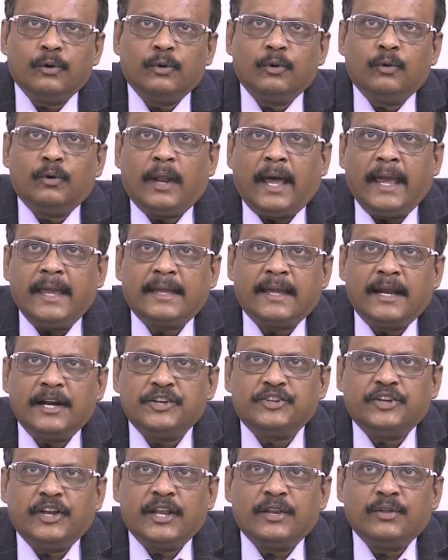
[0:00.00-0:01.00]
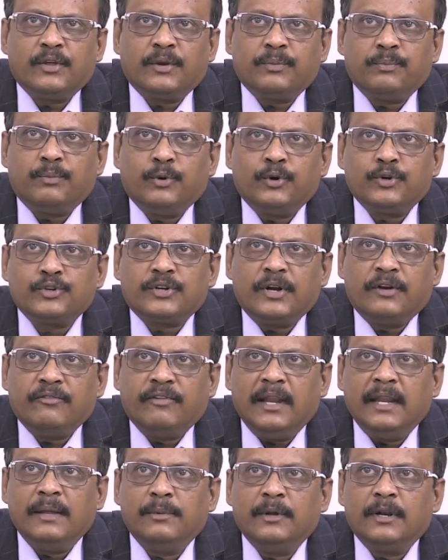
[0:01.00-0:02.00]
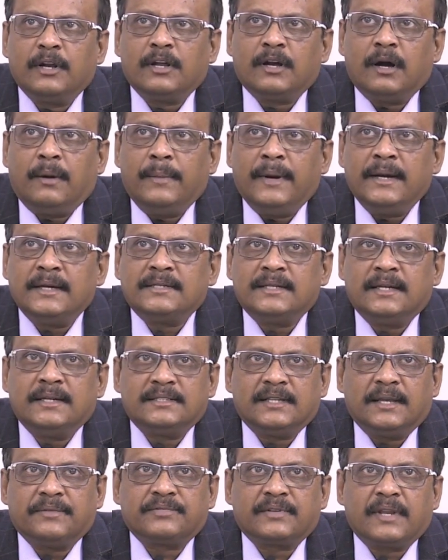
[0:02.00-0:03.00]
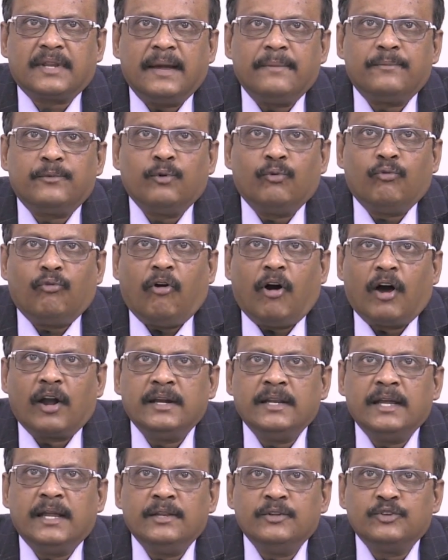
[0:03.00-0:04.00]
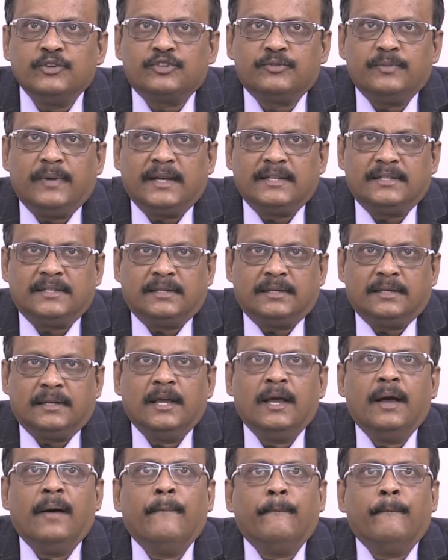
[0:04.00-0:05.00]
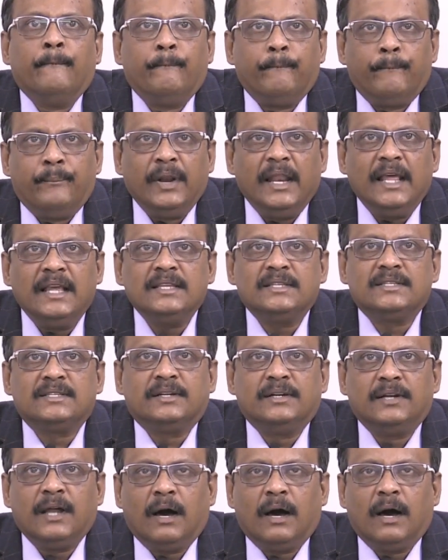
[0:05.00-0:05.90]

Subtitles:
to like and share your post and valuable comments and subscribe to War India News Magazine. Please